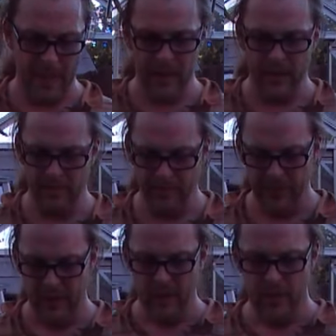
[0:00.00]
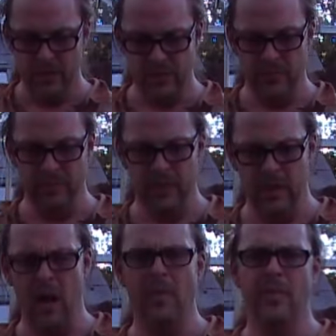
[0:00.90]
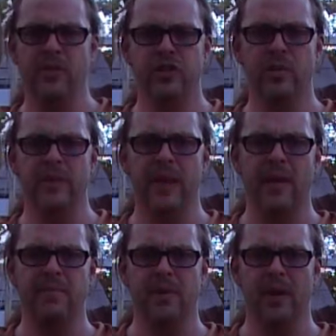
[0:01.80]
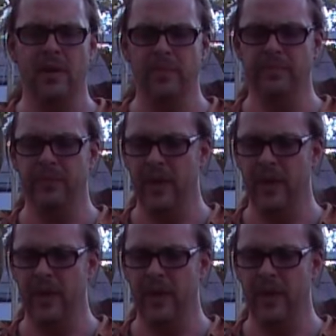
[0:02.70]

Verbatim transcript: Um, some, uh, I'm assuming they're um,